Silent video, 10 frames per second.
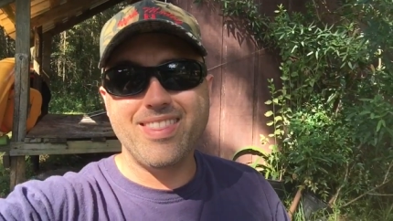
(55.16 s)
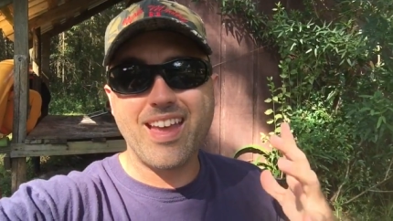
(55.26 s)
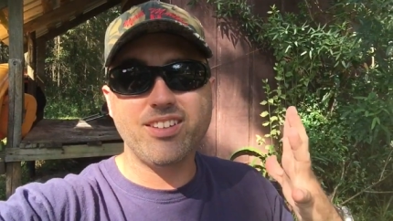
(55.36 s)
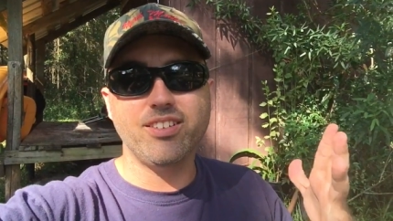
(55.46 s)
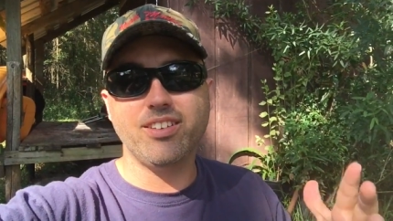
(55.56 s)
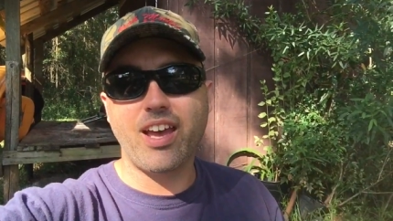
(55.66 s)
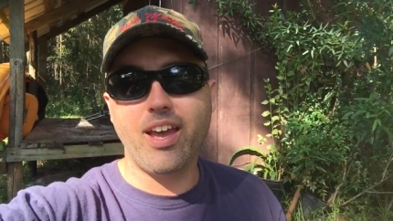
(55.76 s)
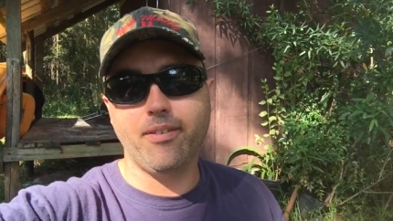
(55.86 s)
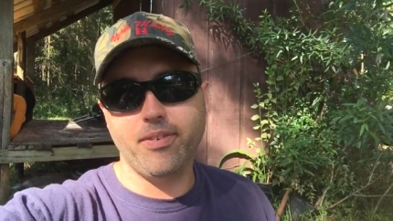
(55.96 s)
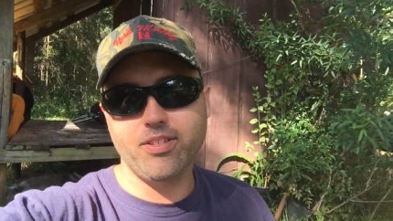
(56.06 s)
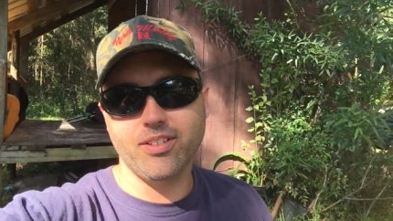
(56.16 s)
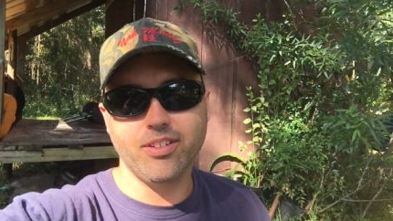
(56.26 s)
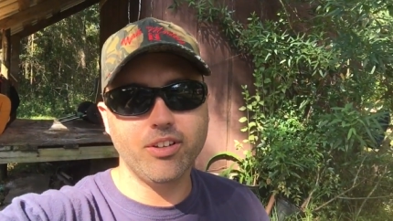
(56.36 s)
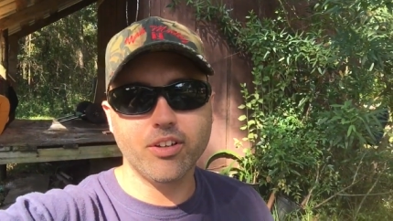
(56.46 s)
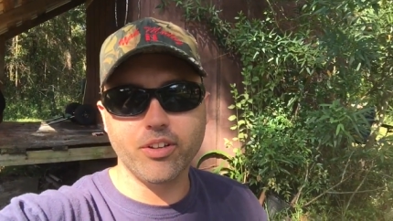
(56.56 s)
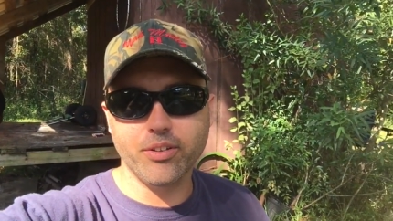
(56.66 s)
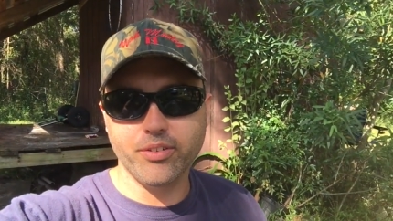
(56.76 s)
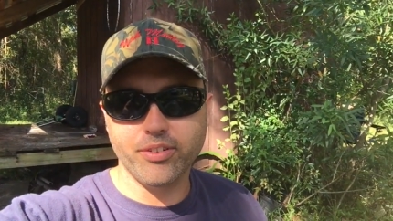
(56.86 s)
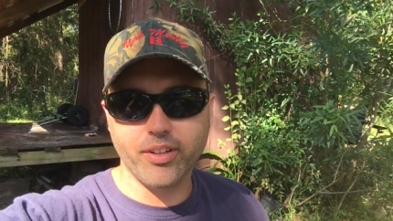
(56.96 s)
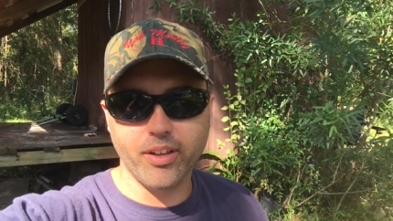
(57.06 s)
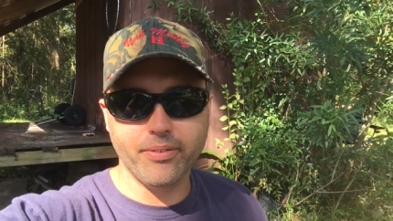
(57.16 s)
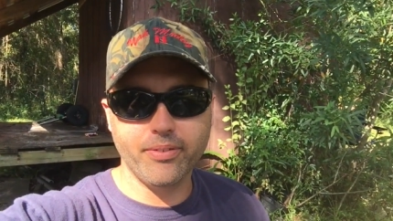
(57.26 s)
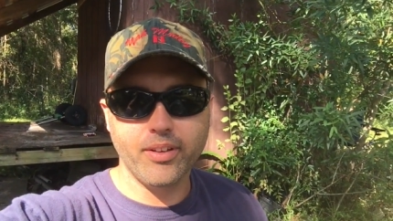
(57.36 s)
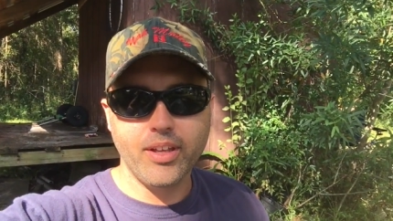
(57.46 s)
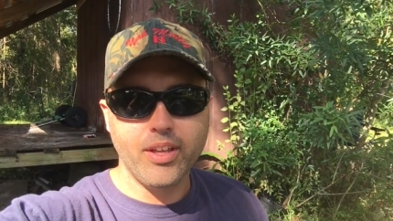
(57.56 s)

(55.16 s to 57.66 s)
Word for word: And that's just kayak fishing. You're gonna lose stuff.